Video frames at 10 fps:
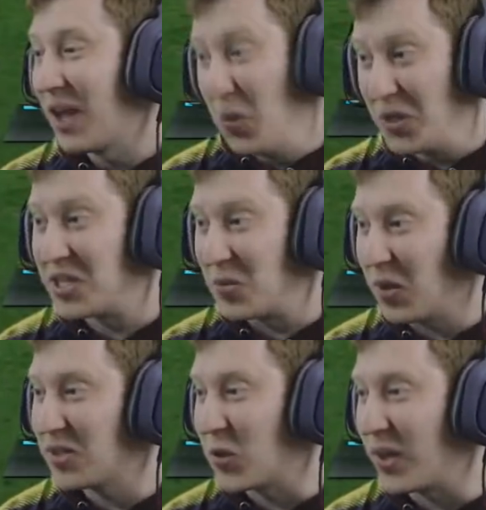I wish it
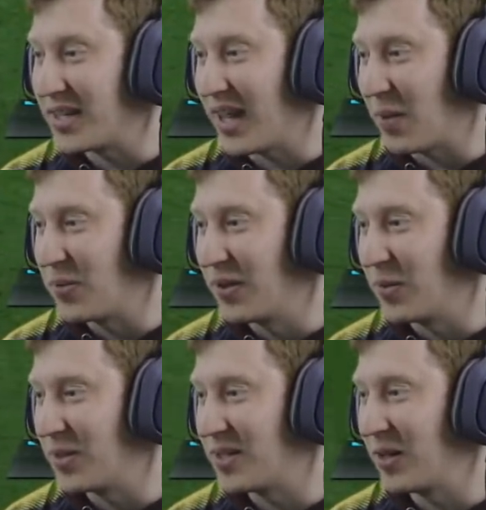was Kwesi Appiah
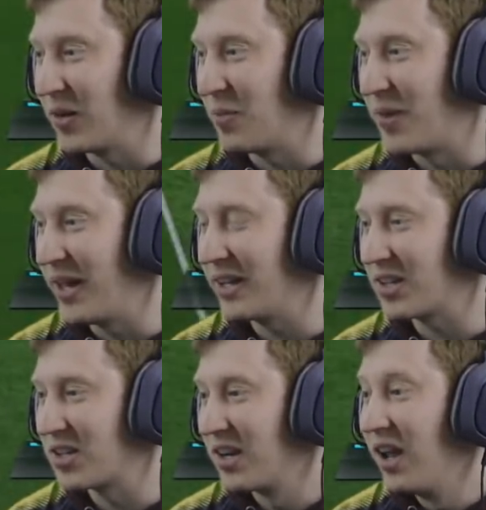that was still on the
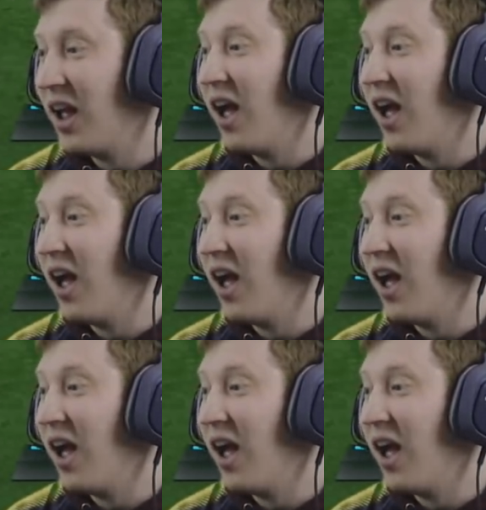pitch.